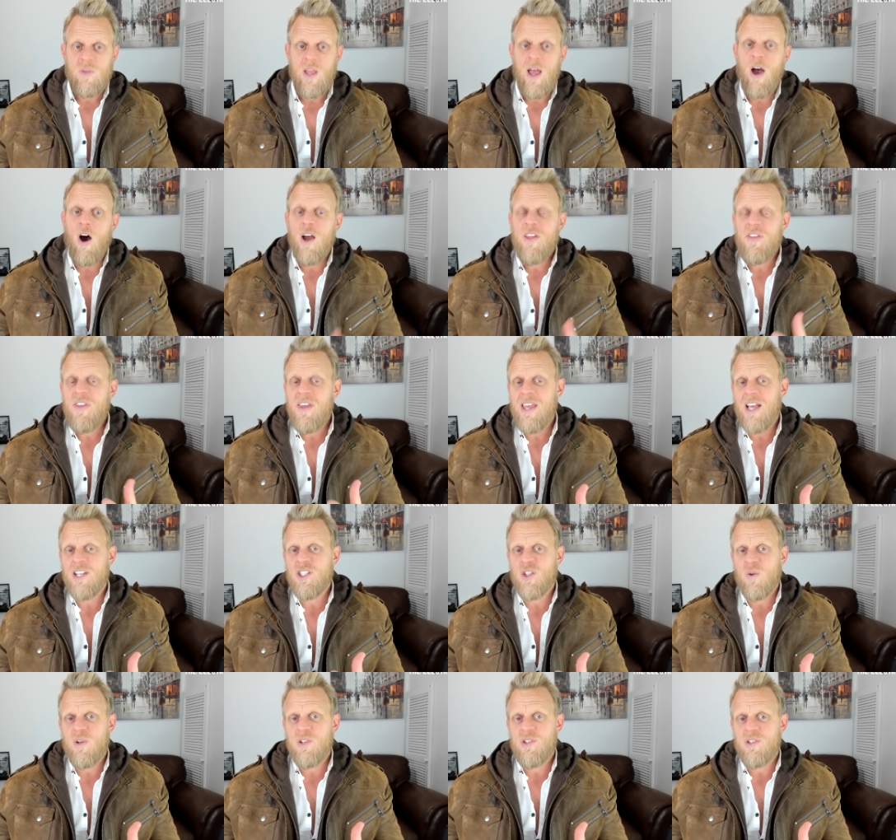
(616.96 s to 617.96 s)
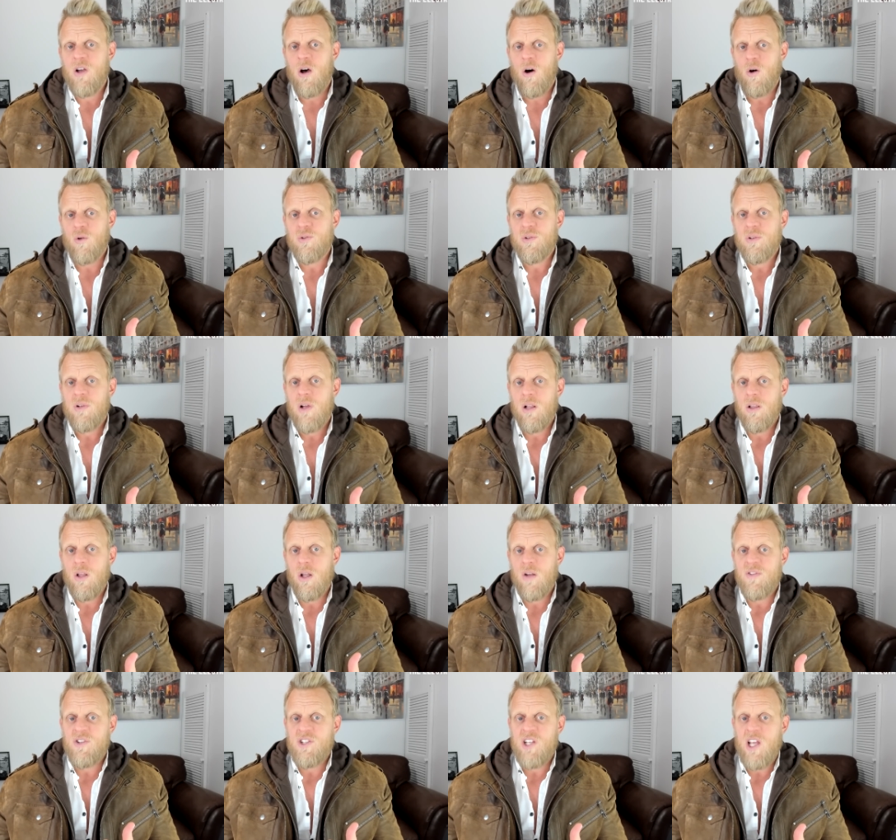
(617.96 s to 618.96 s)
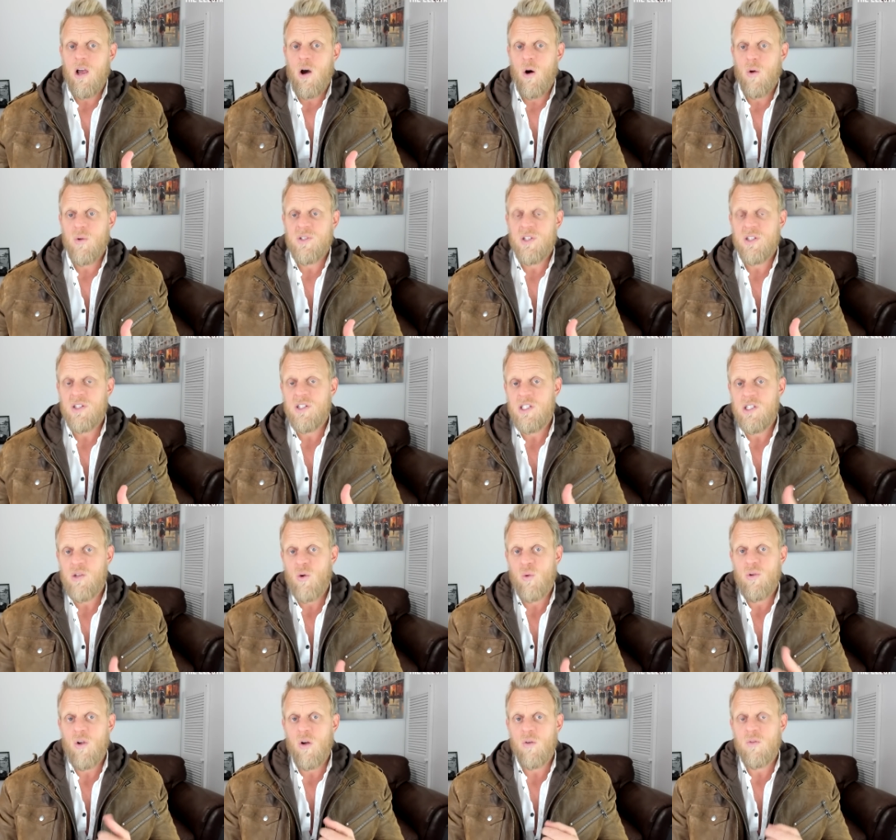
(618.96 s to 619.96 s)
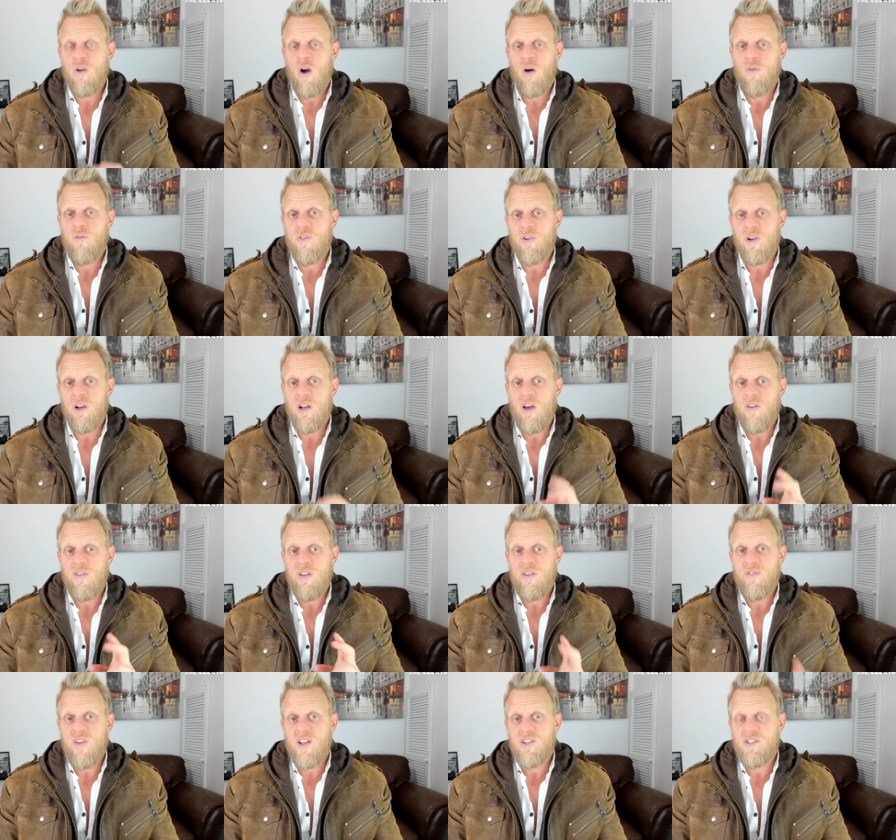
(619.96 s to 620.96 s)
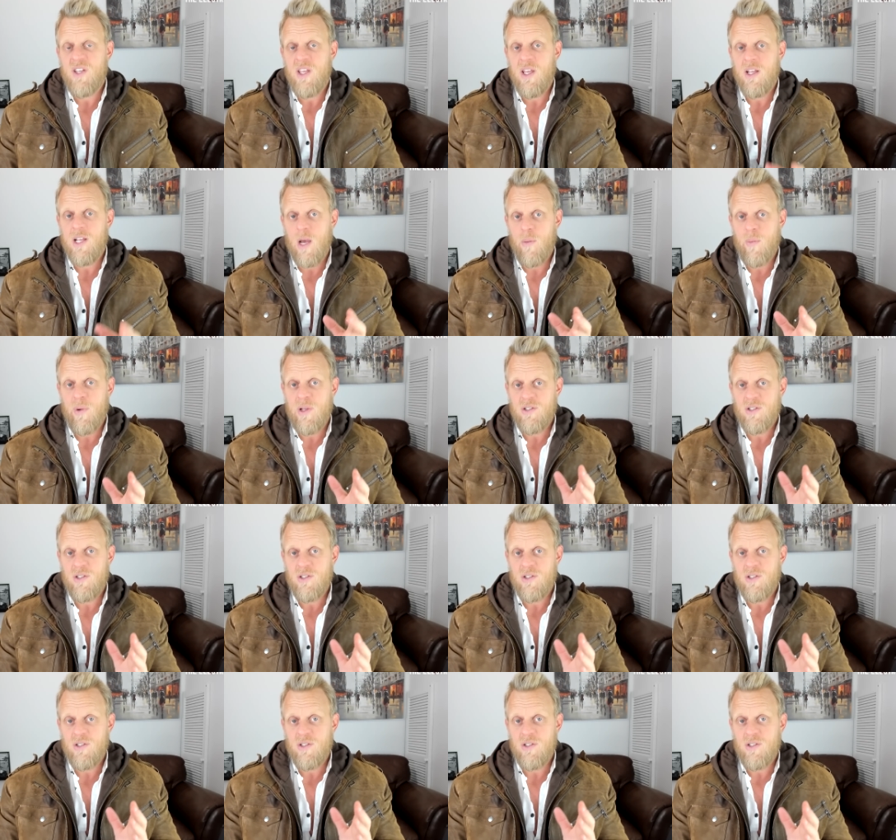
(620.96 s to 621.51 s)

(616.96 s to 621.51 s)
I think as a result, a lot of shareholders are still not confident of investing in companies